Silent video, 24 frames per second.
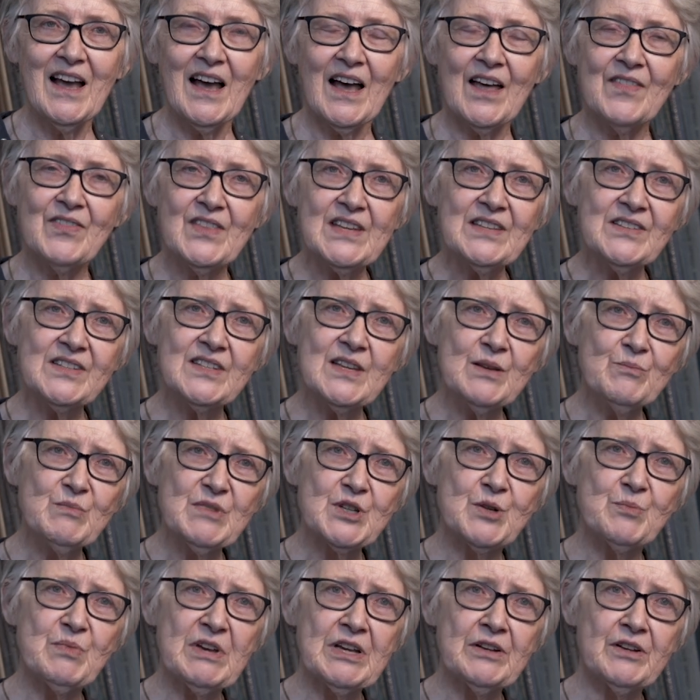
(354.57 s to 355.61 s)
And this seems
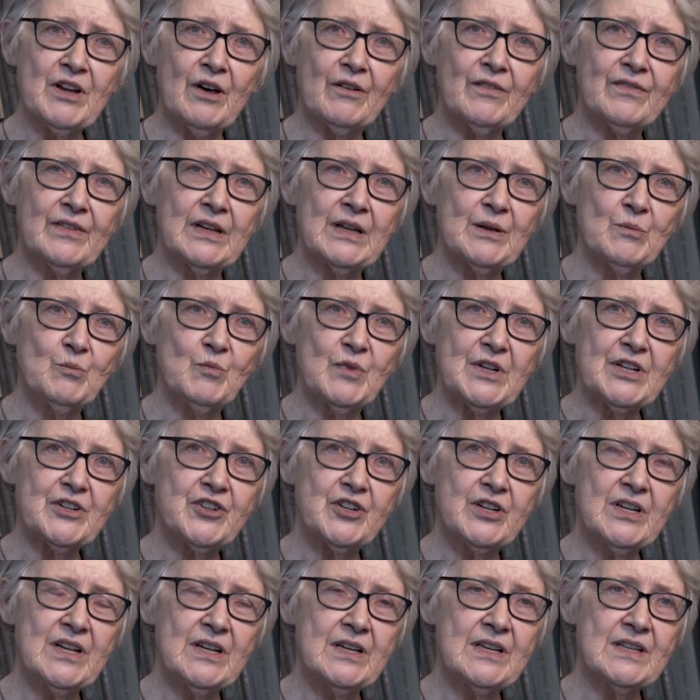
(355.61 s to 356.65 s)
to be a novel in which
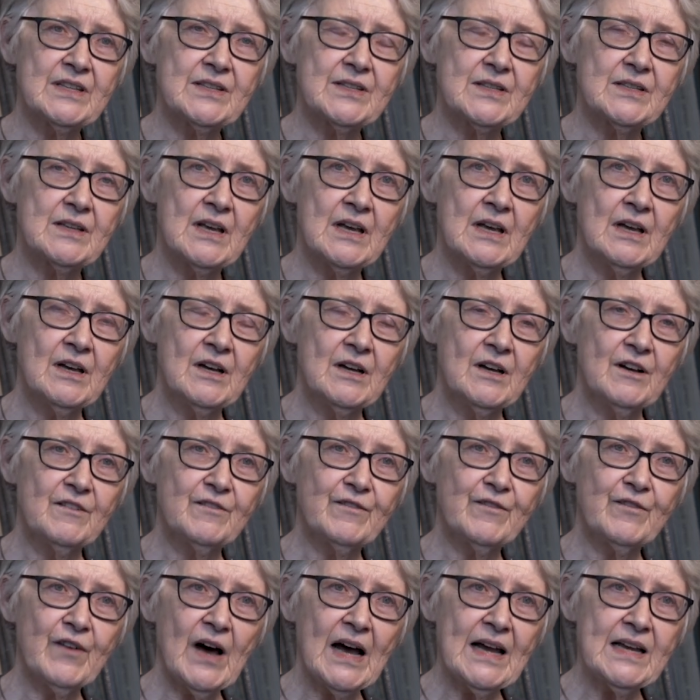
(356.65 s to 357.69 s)
she is
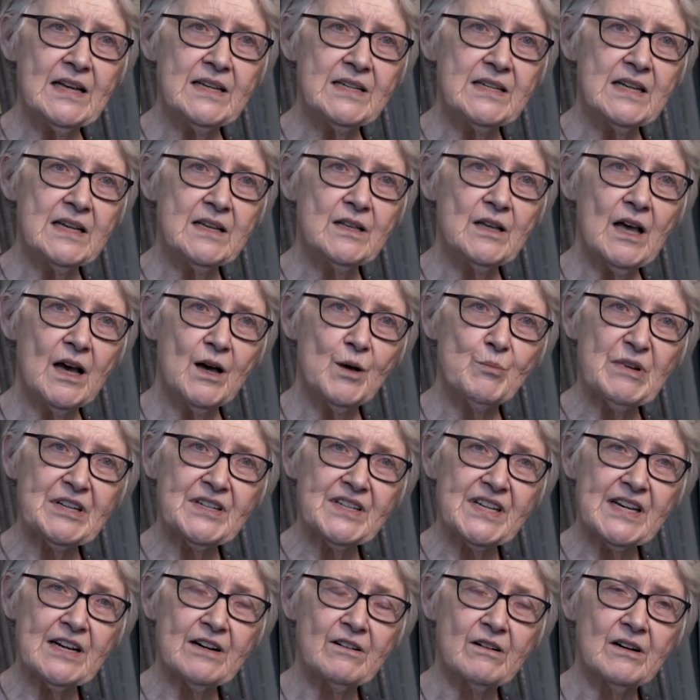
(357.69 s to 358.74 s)
finding her
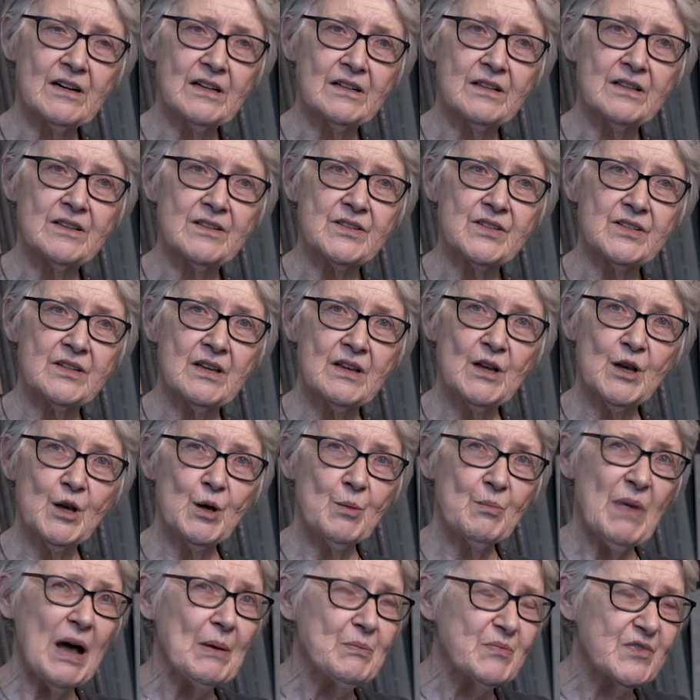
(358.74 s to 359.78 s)
materials
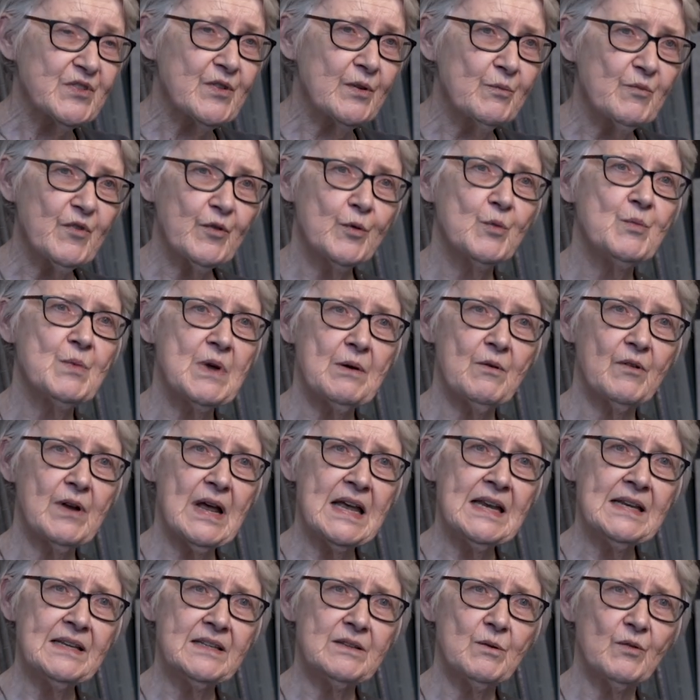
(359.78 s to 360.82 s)
perhaps
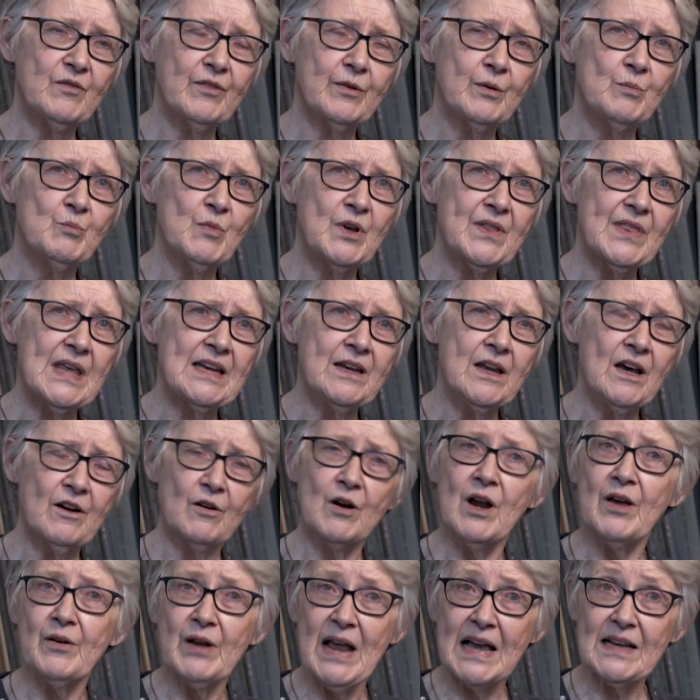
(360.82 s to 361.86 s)
from within
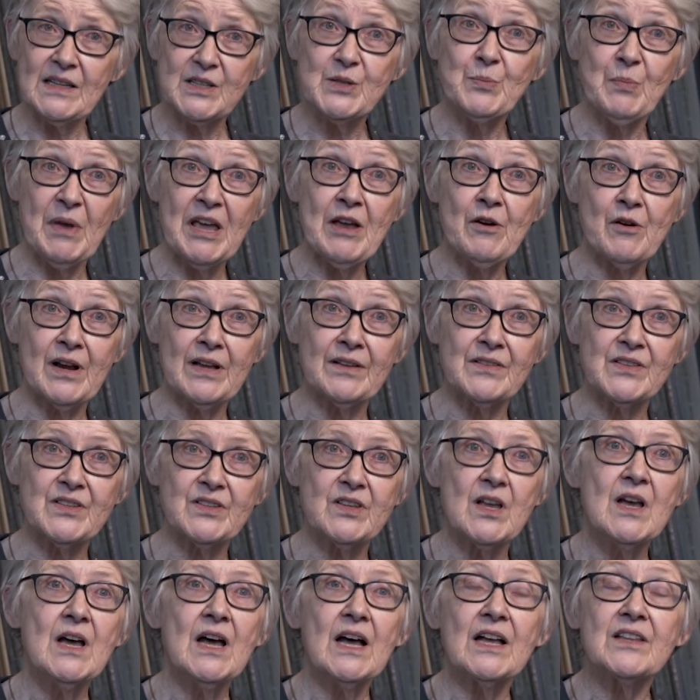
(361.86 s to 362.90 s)
her own
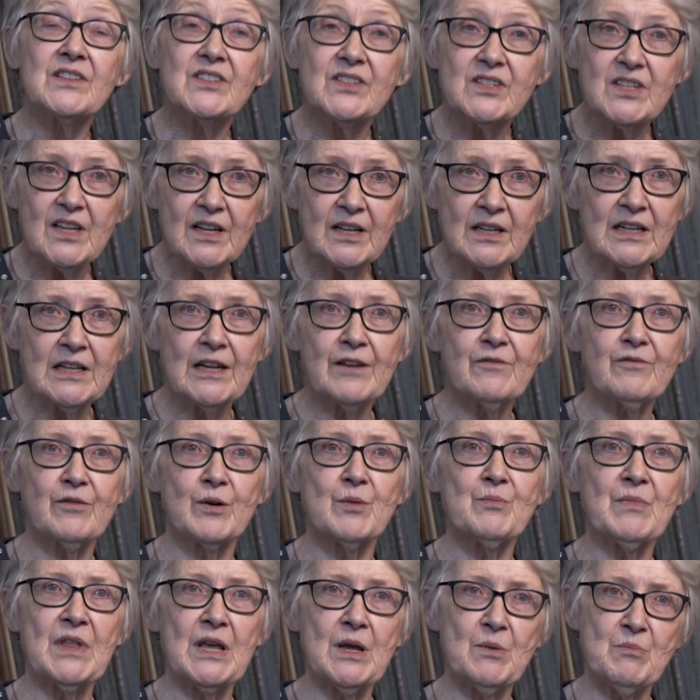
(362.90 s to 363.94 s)
experience, and certainly from the